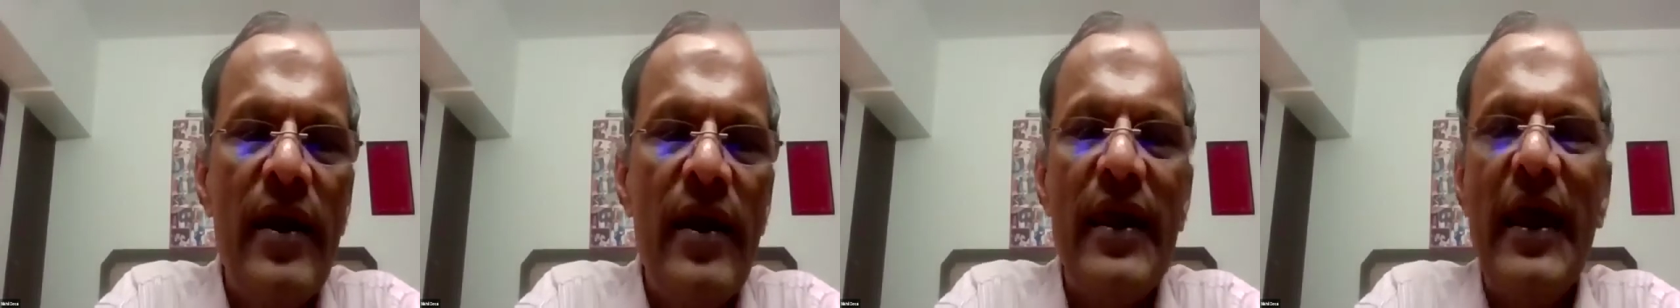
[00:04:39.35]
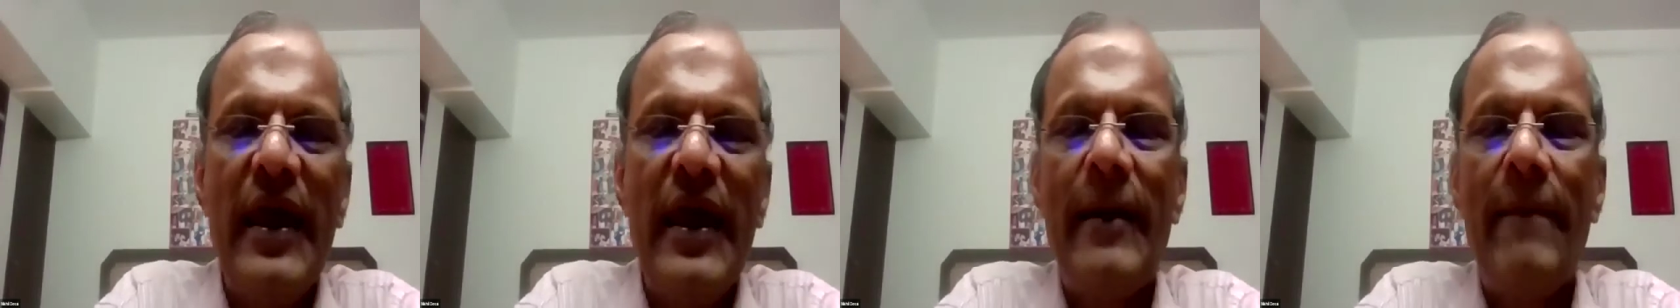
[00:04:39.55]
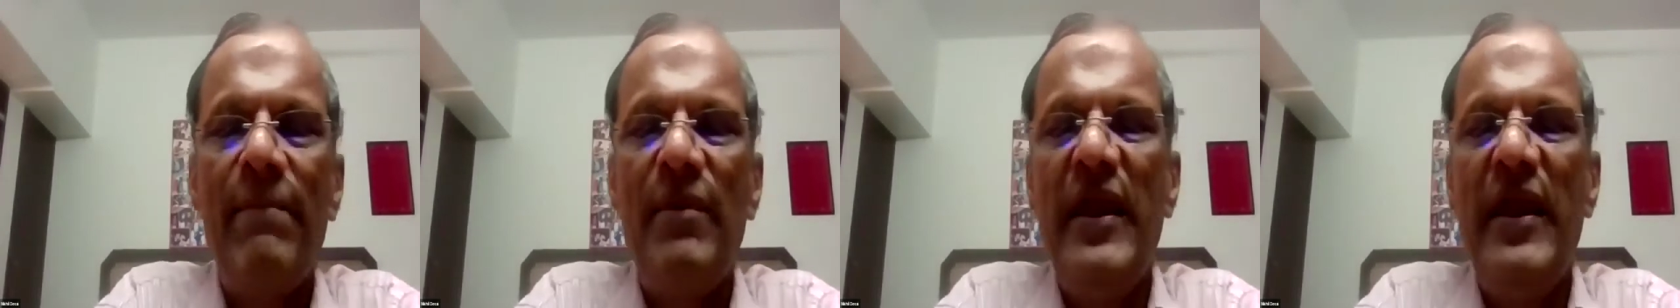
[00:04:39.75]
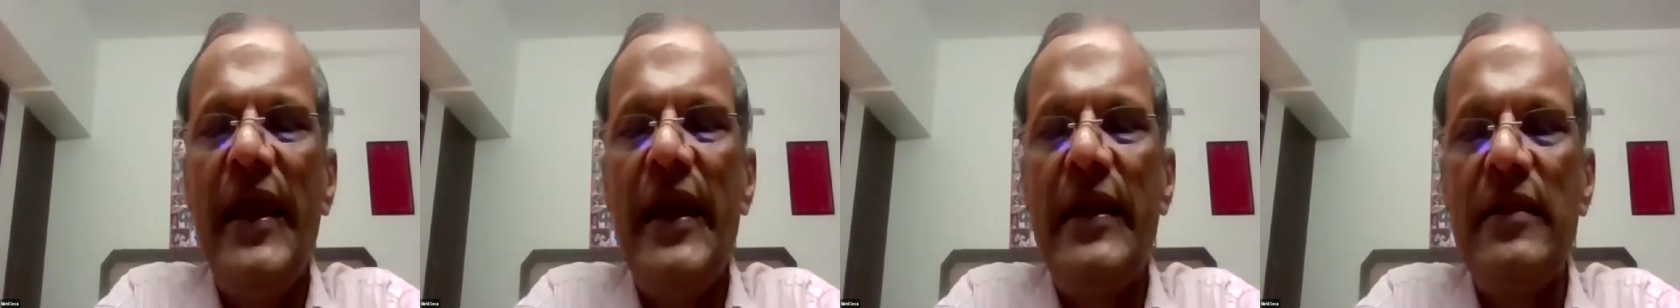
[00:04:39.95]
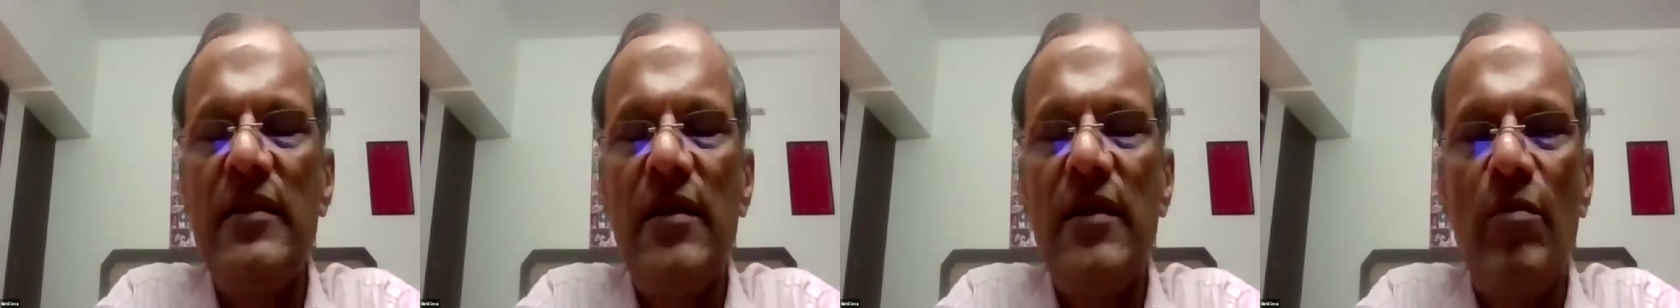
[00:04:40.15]
get up
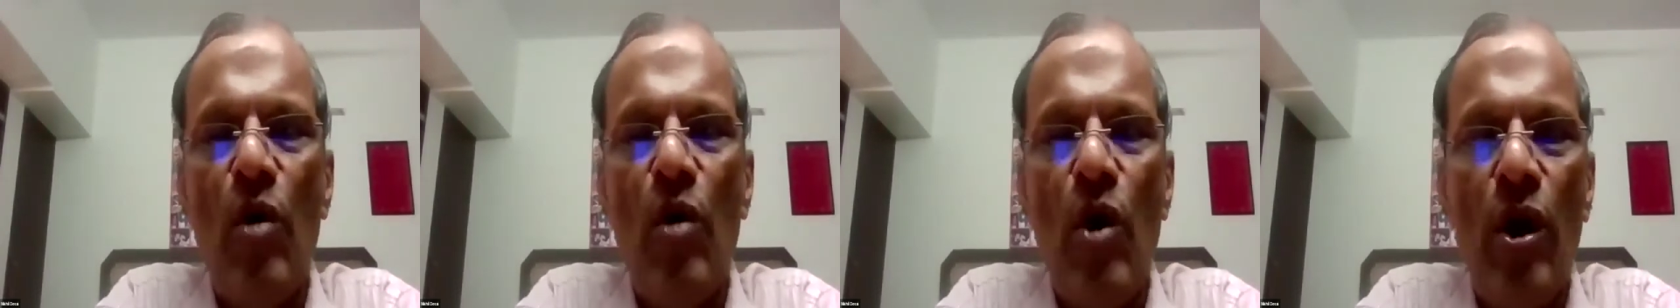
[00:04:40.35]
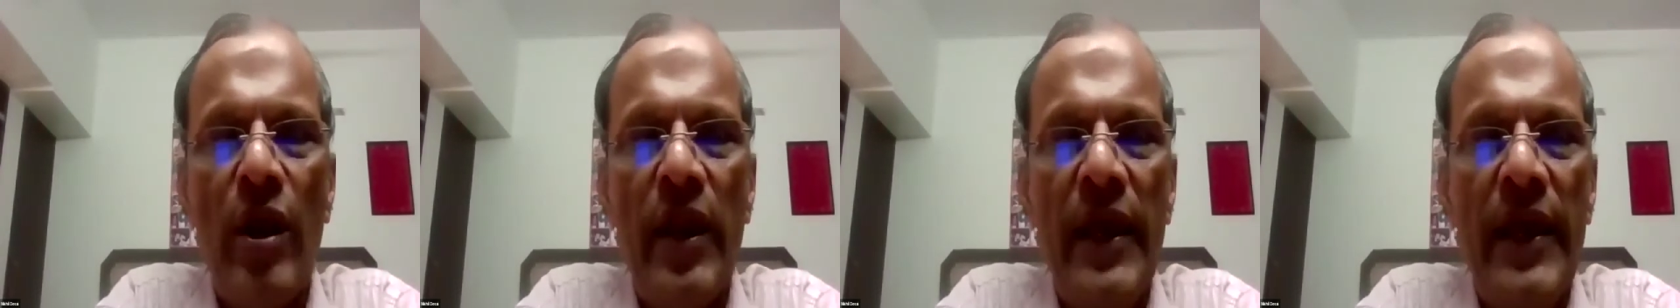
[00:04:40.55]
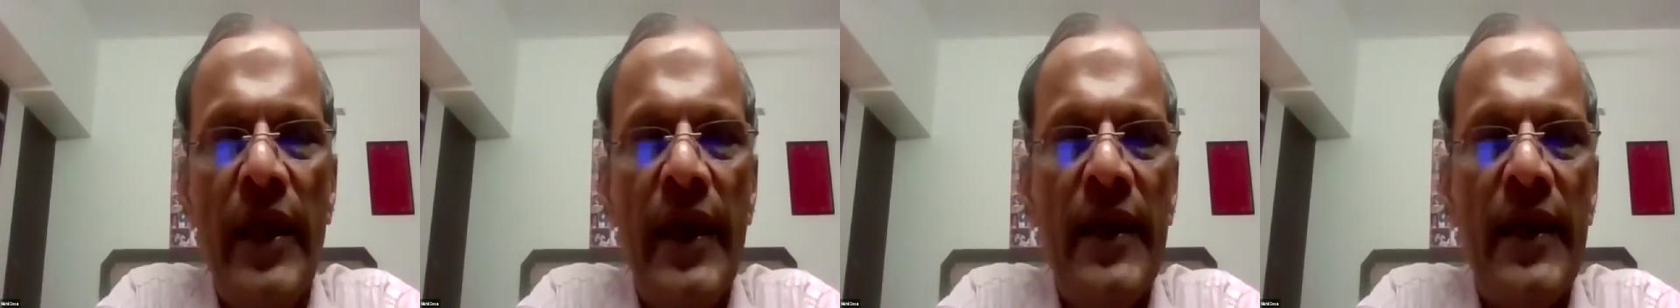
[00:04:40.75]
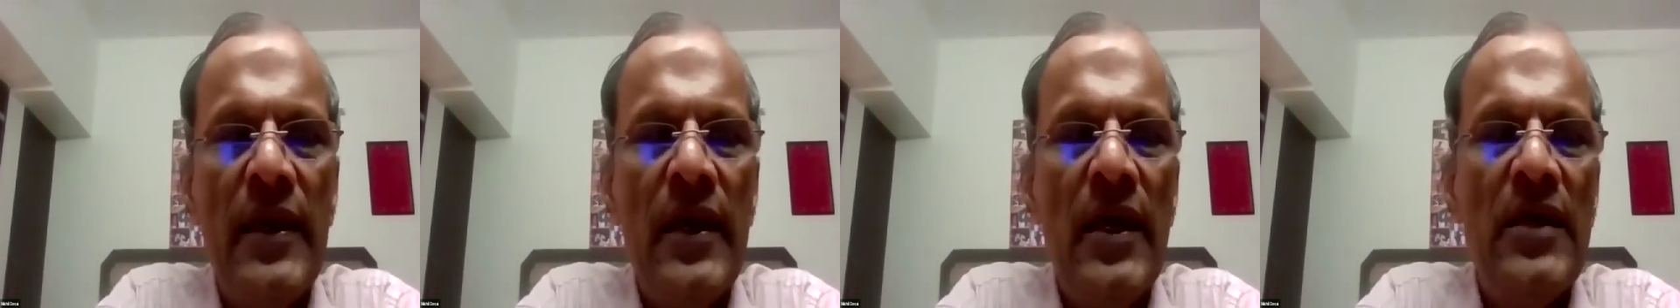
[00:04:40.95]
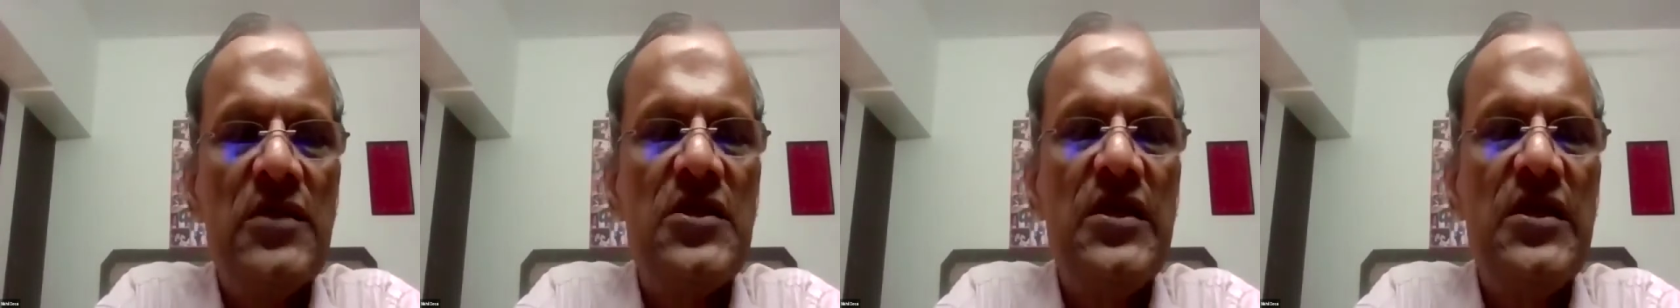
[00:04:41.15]
late in the morning,
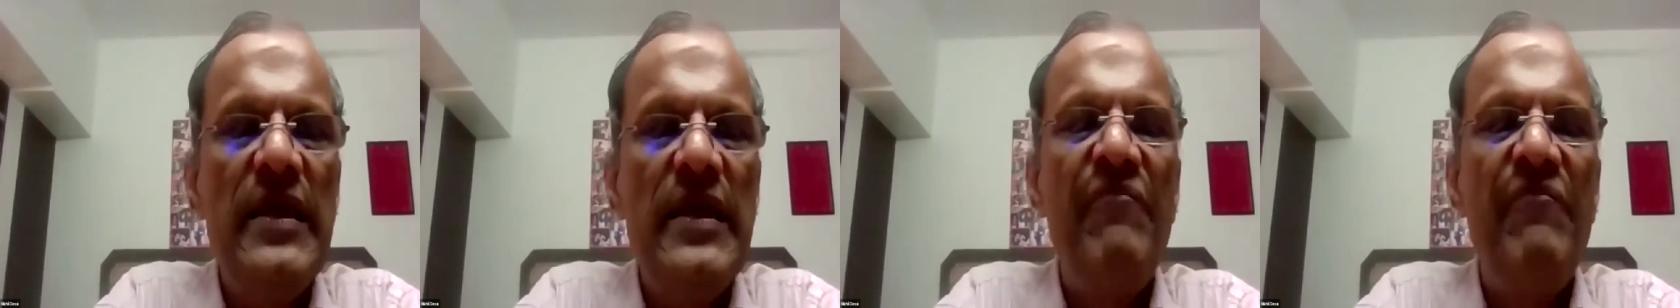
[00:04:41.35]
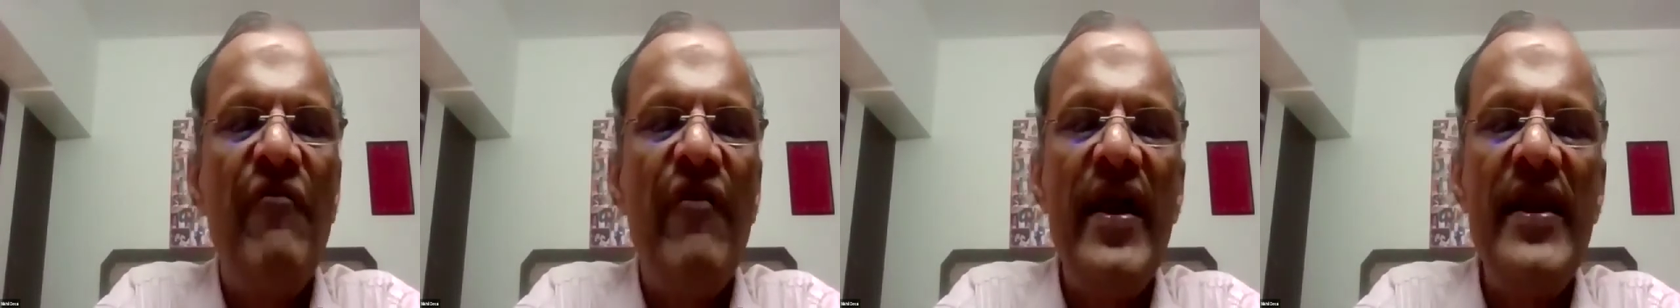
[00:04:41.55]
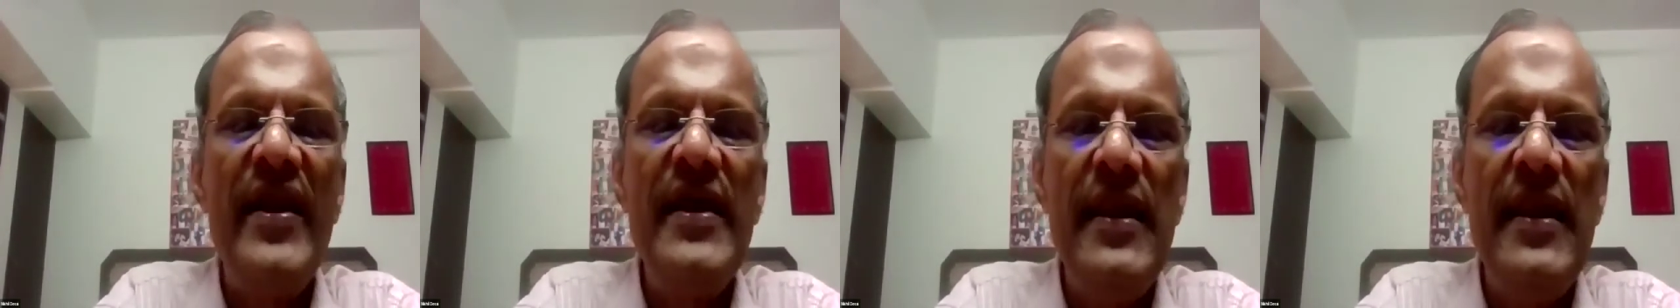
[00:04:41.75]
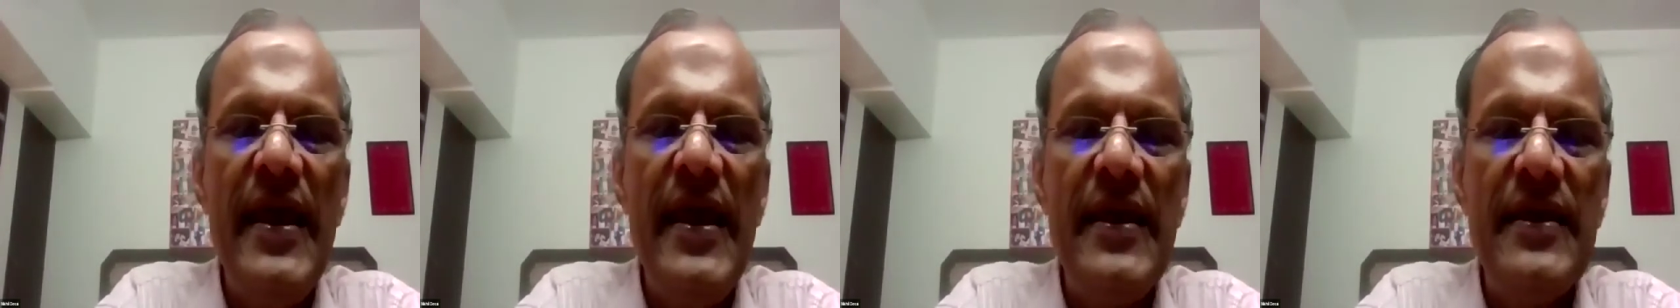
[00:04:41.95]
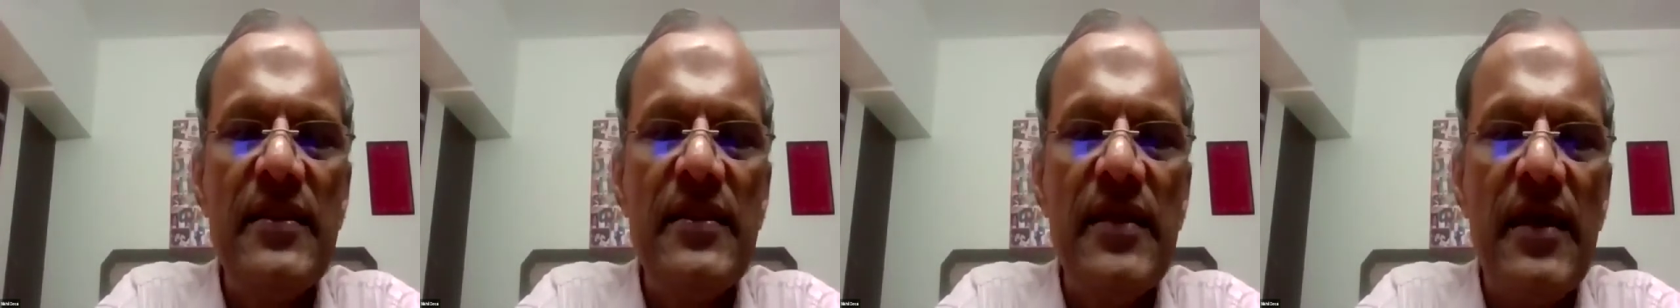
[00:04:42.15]
sleep very
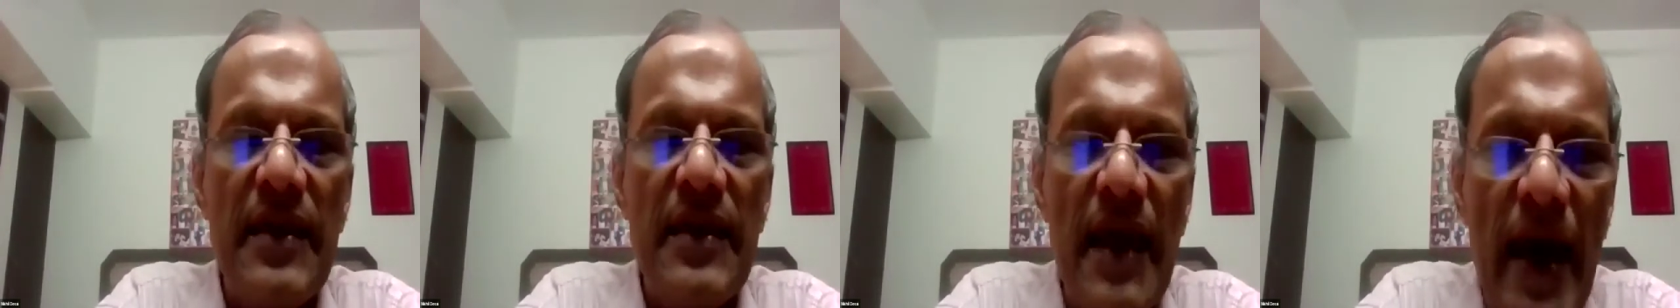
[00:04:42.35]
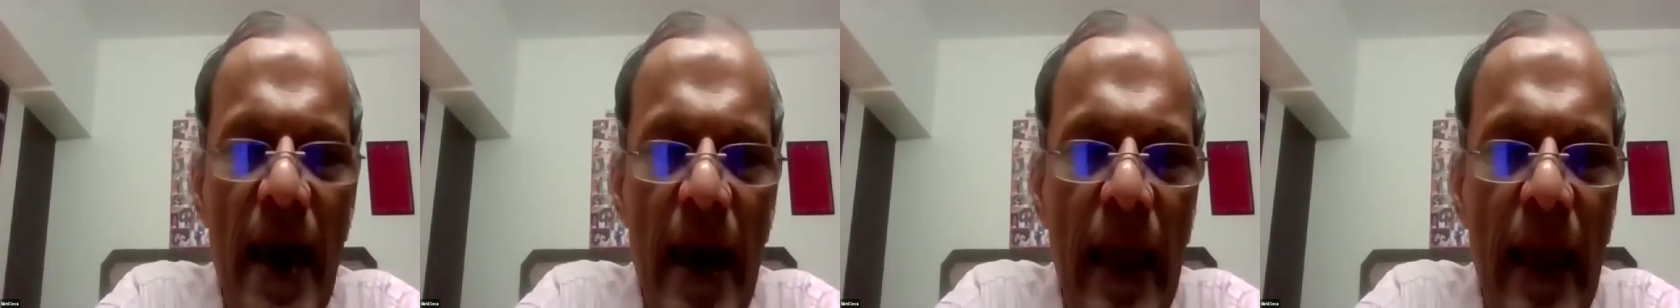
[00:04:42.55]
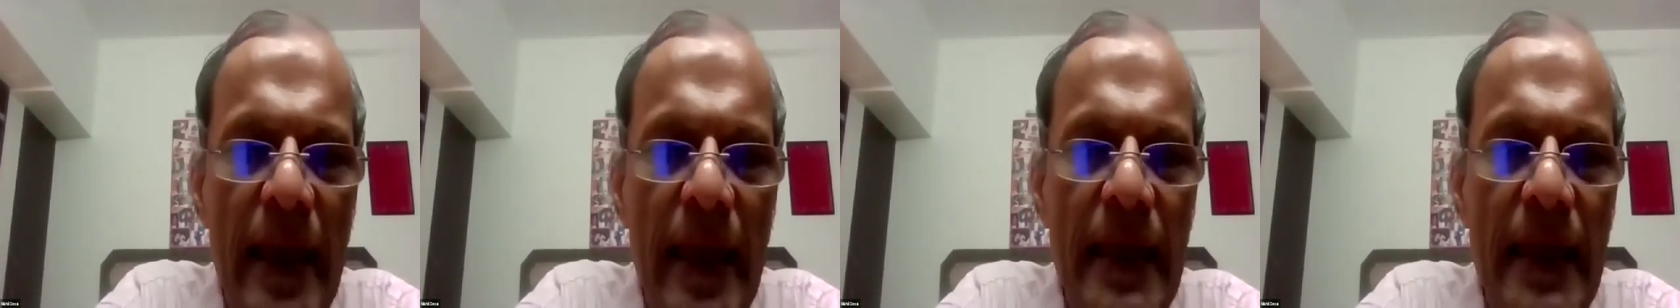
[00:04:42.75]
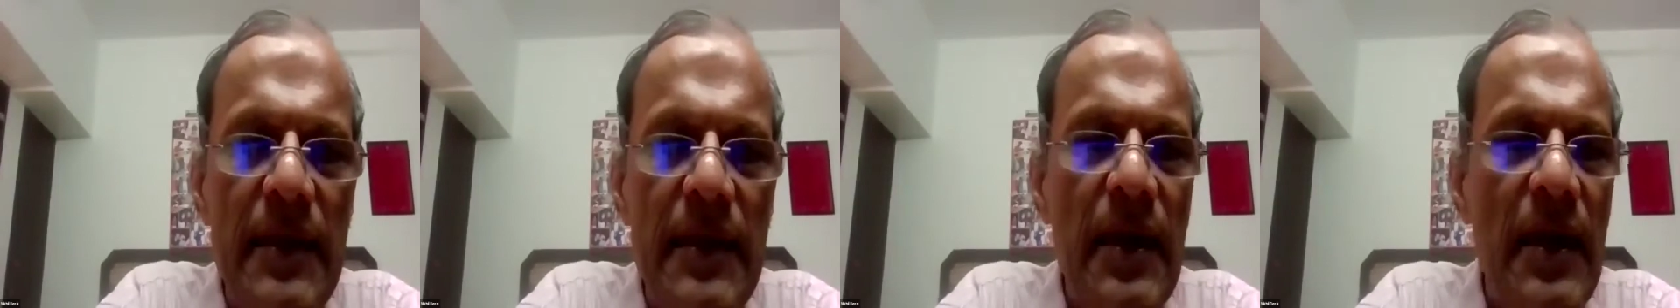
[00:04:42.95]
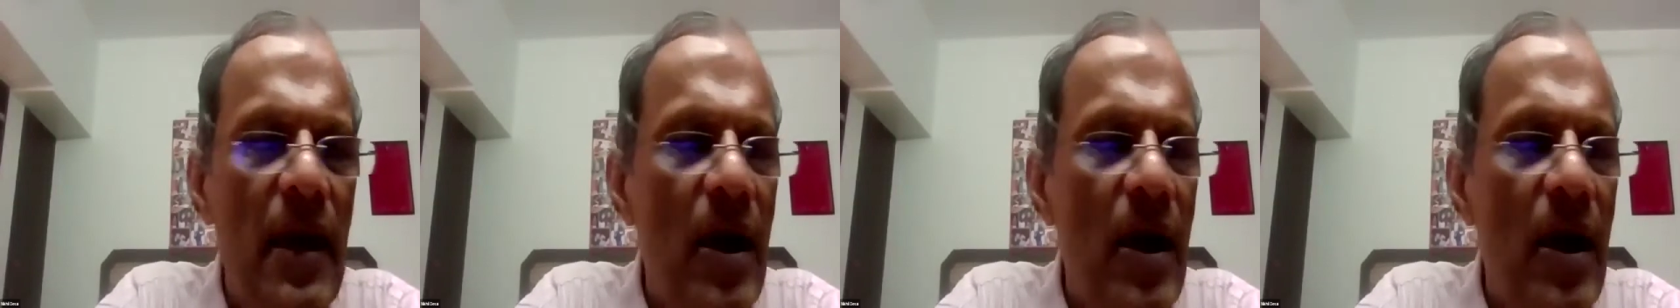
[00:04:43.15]
late in the night.